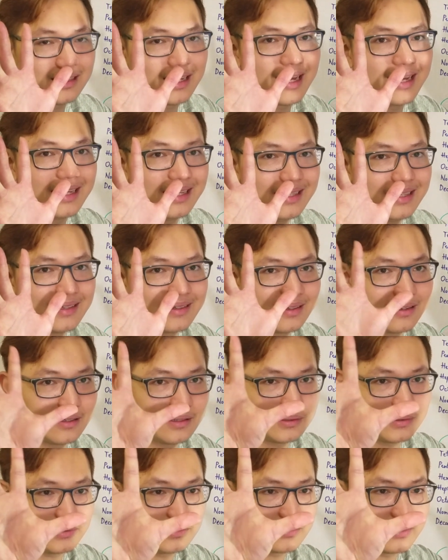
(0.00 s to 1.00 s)
the A and the
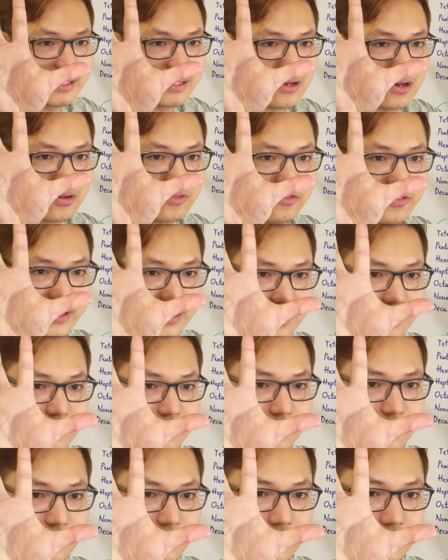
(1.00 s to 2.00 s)
O, they conflict.
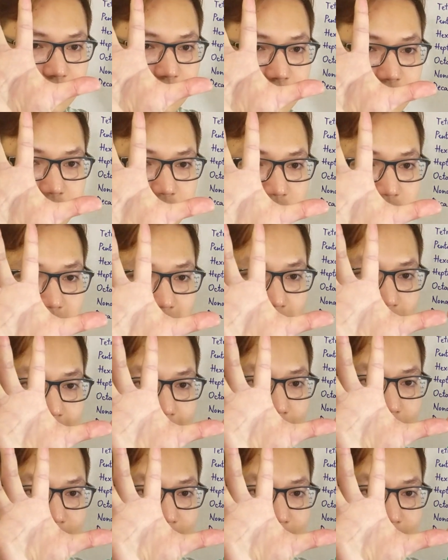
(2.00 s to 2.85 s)
So they, they